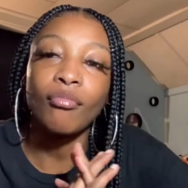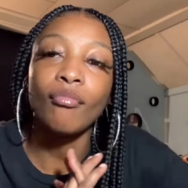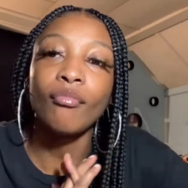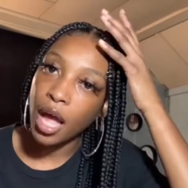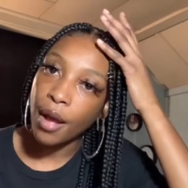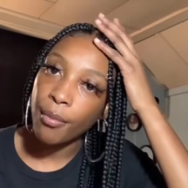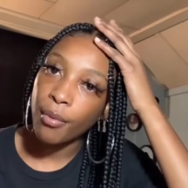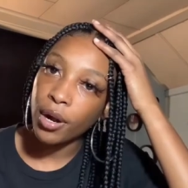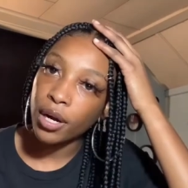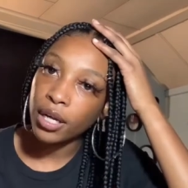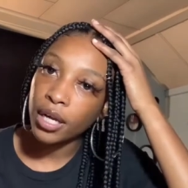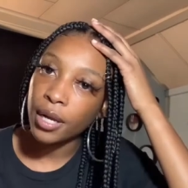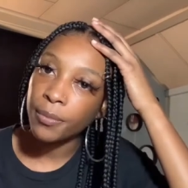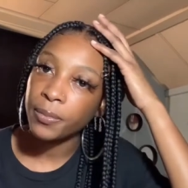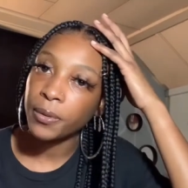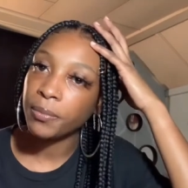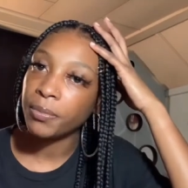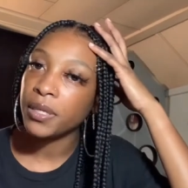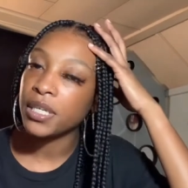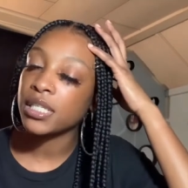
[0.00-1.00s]
I brought a couple
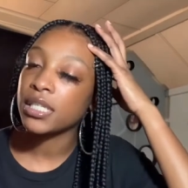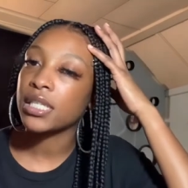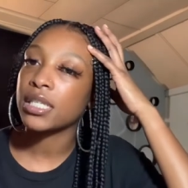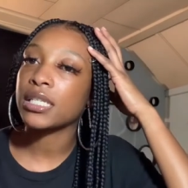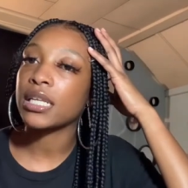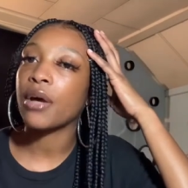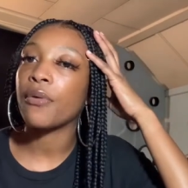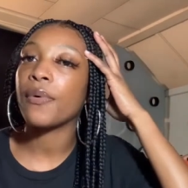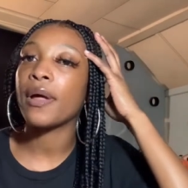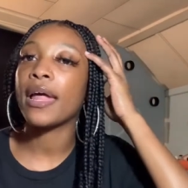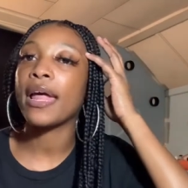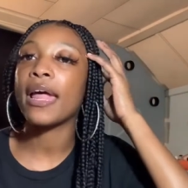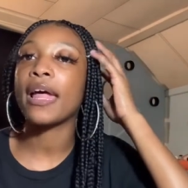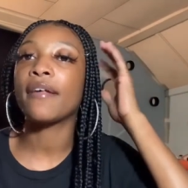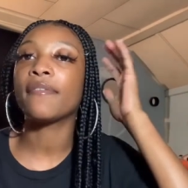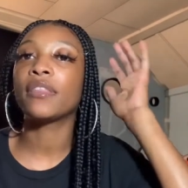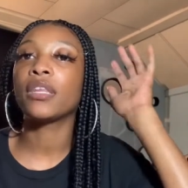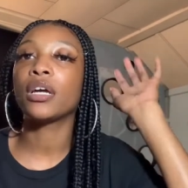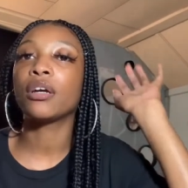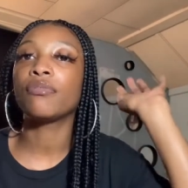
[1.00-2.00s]
of pieces. I will
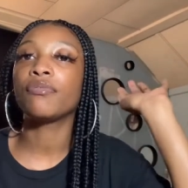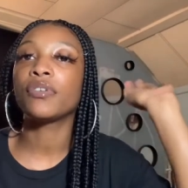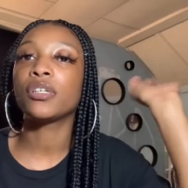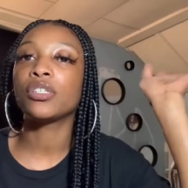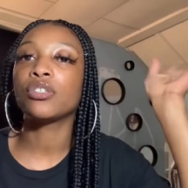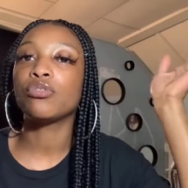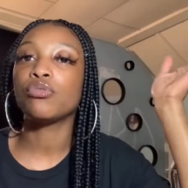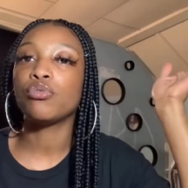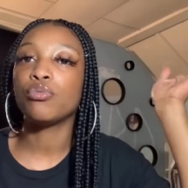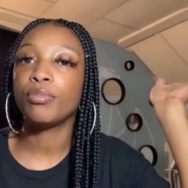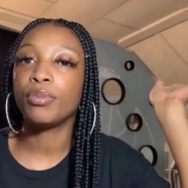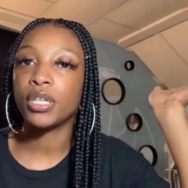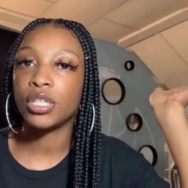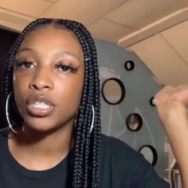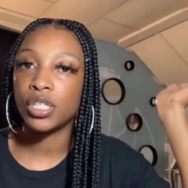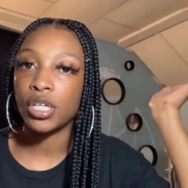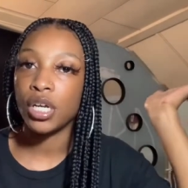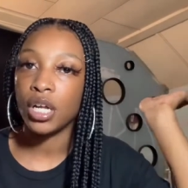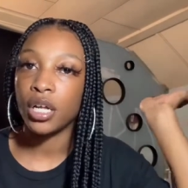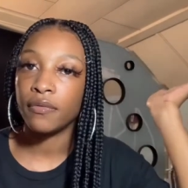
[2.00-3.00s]
have the original
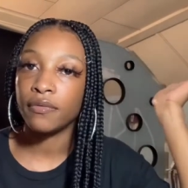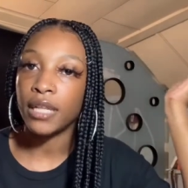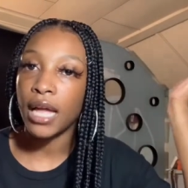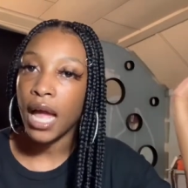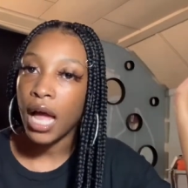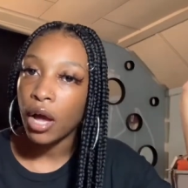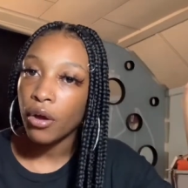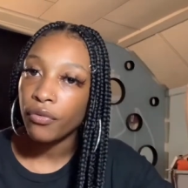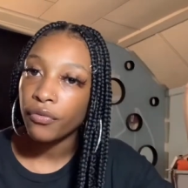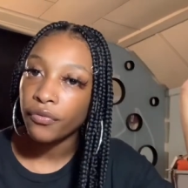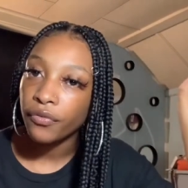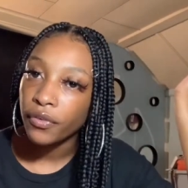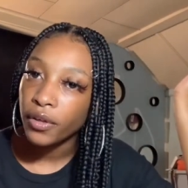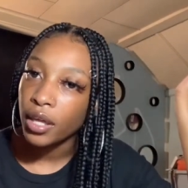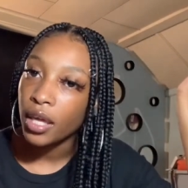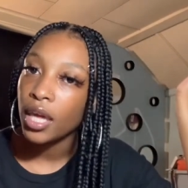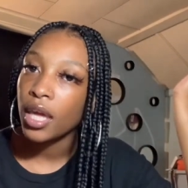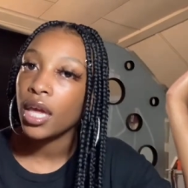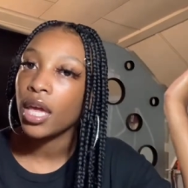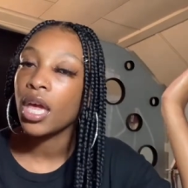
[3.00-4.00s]
picture of the
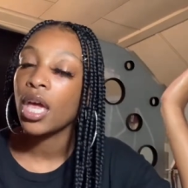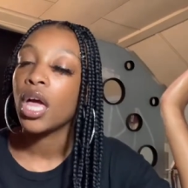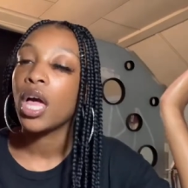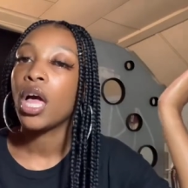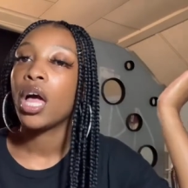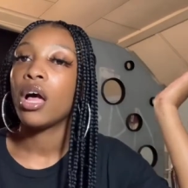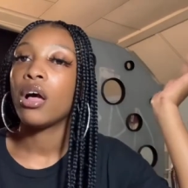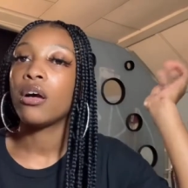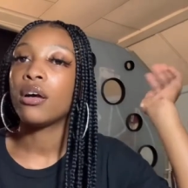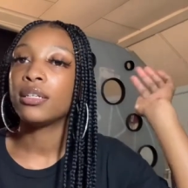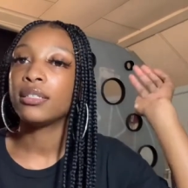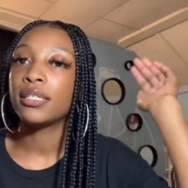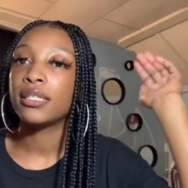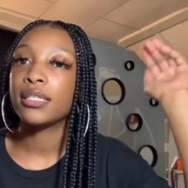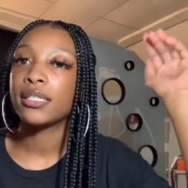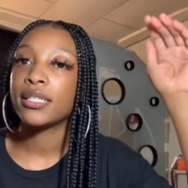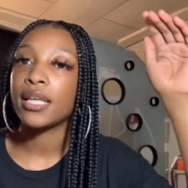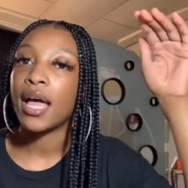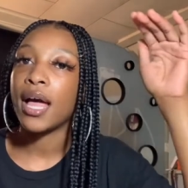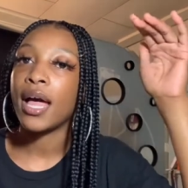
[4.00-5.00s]
outfit on the
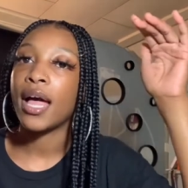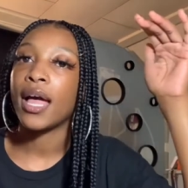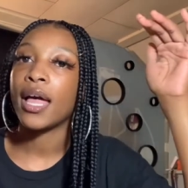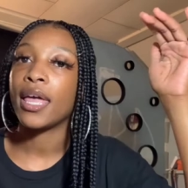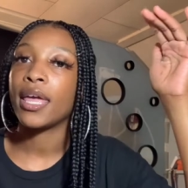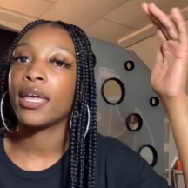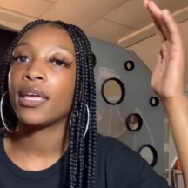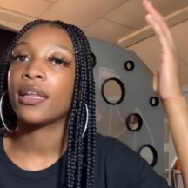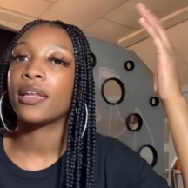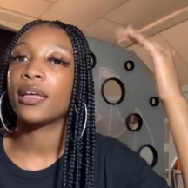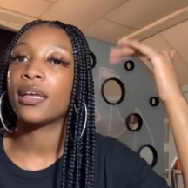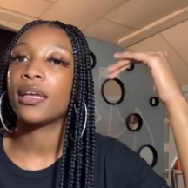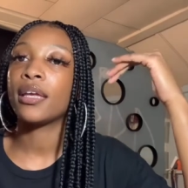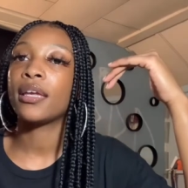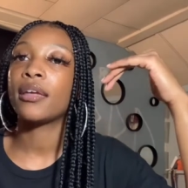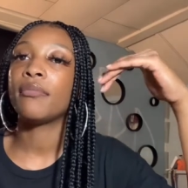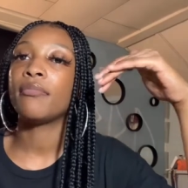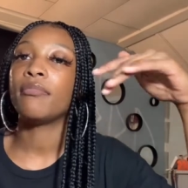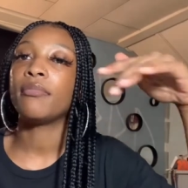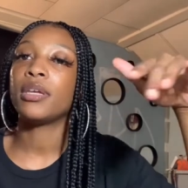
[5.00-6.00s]
side
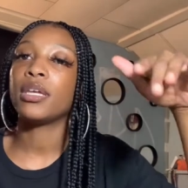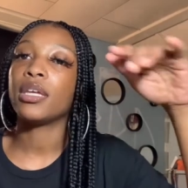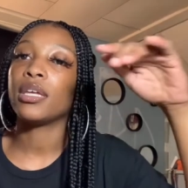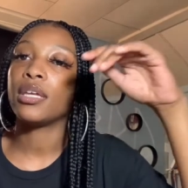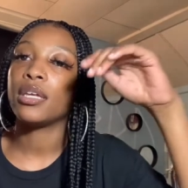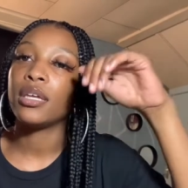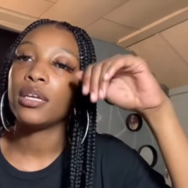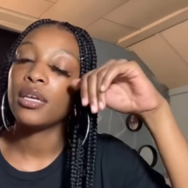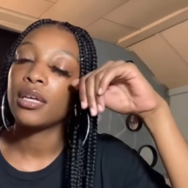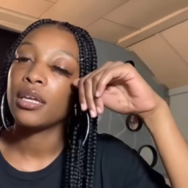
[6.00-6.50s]
and me